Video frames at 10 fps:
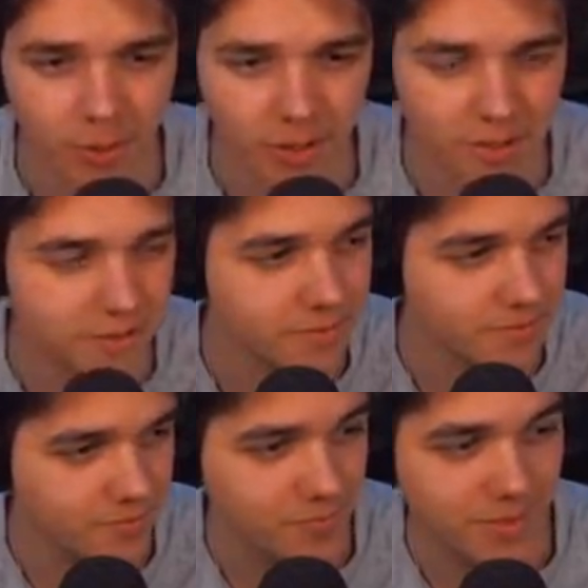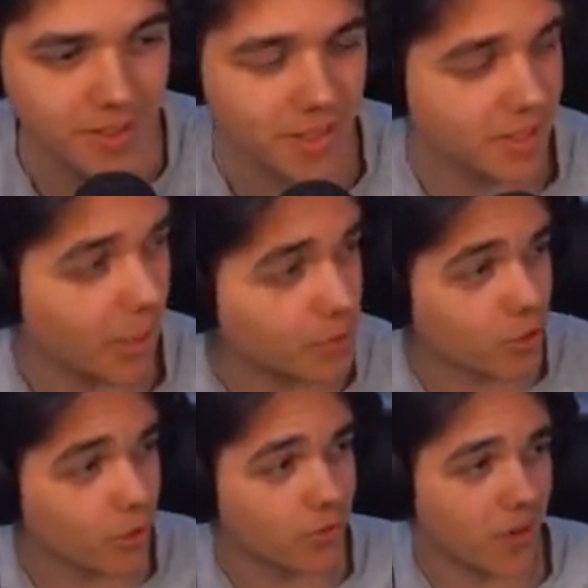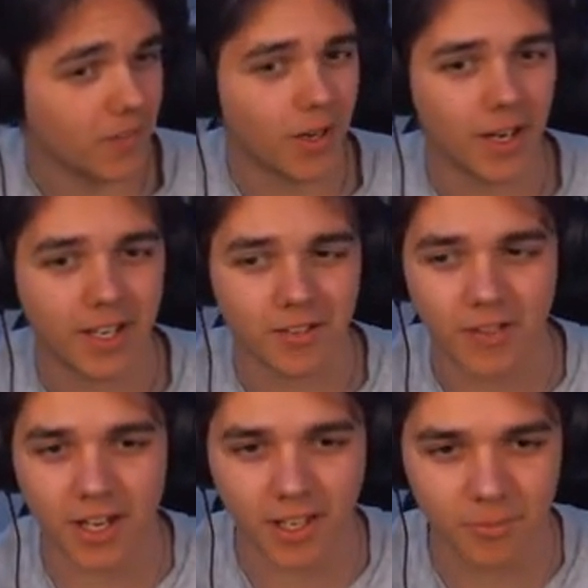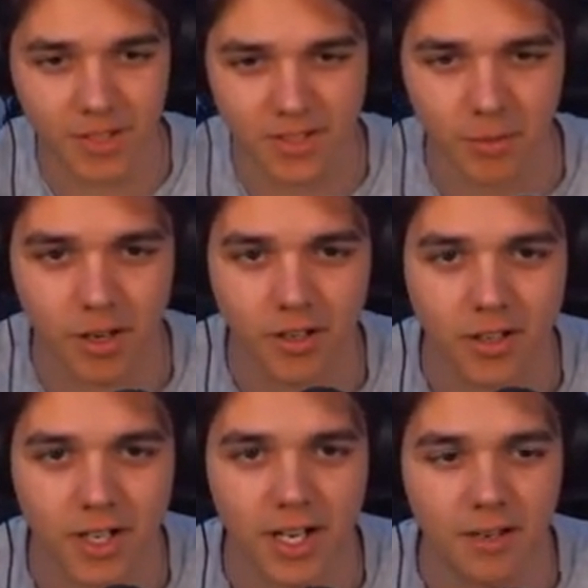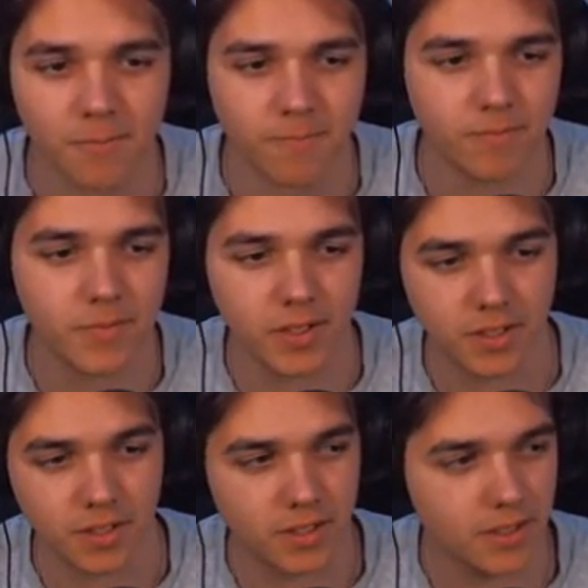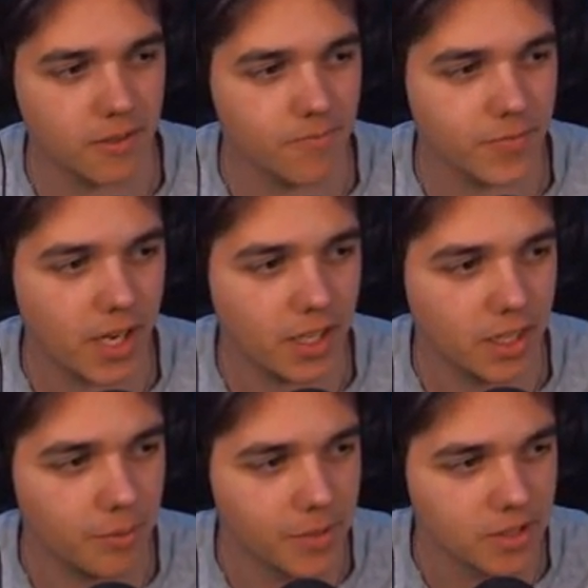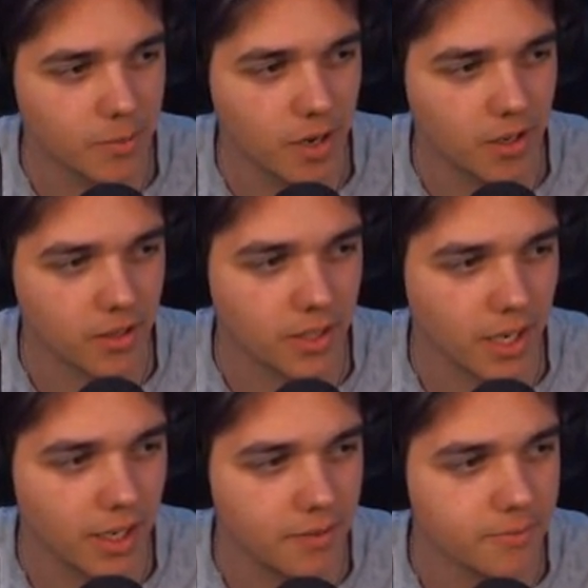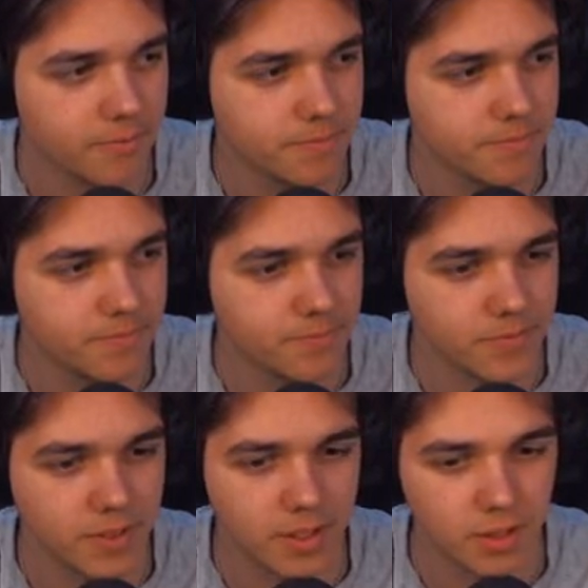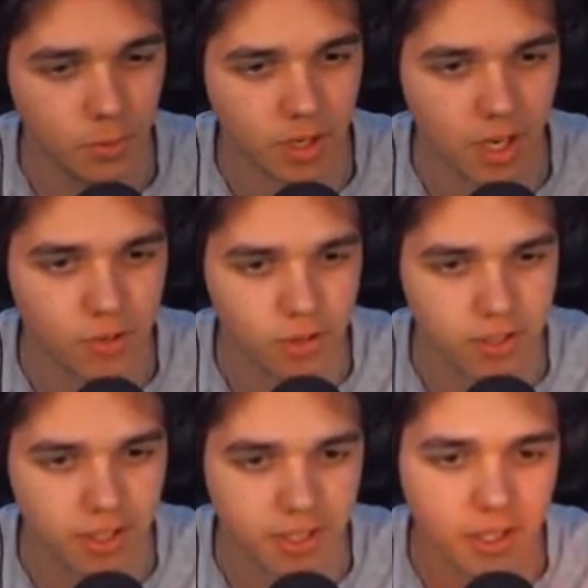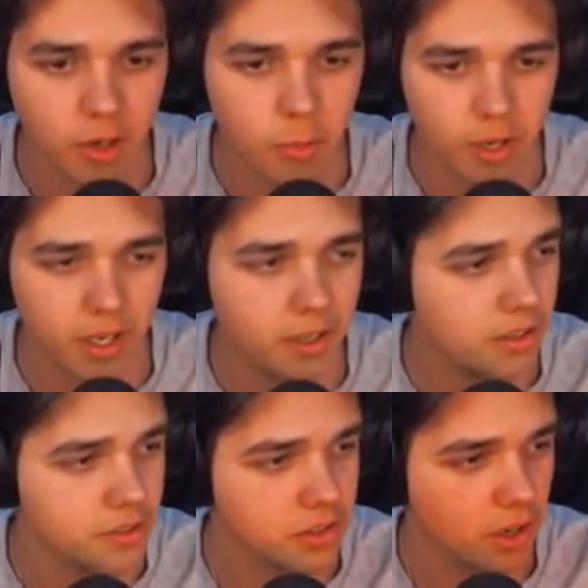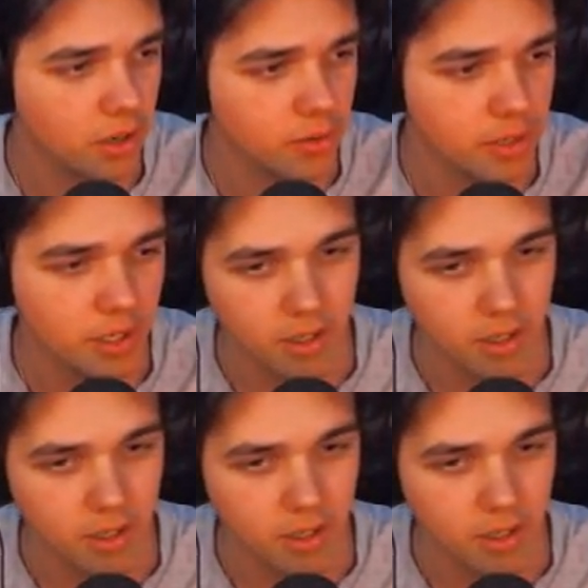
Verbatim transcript: were. They were so fun, though. I love, I love me some Hunger Game. I love me some Hunger Game. 100 Kinedo Pet? Let's go.